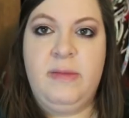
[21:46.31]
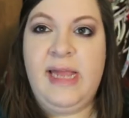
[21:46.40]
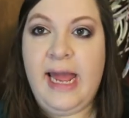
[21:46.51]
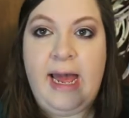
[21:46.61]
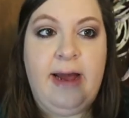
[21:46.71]

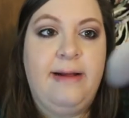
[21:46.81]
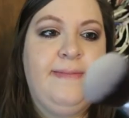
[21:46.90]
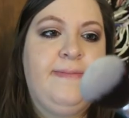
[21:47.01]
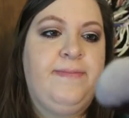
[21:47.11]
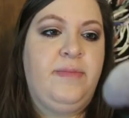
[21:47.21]
yeah.
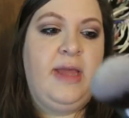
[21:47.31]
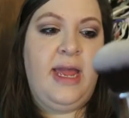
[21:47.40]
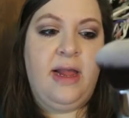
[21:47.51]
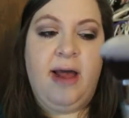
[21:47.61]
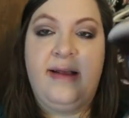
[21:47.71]

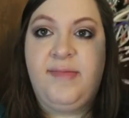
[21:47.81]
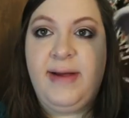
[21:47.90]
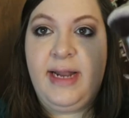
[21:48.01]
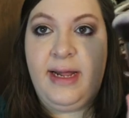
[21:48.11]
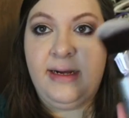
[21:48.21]
It
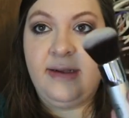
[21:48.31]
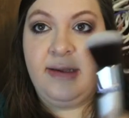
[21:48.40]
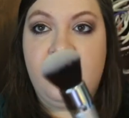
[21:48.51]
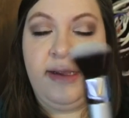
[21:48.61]
Cosmetics.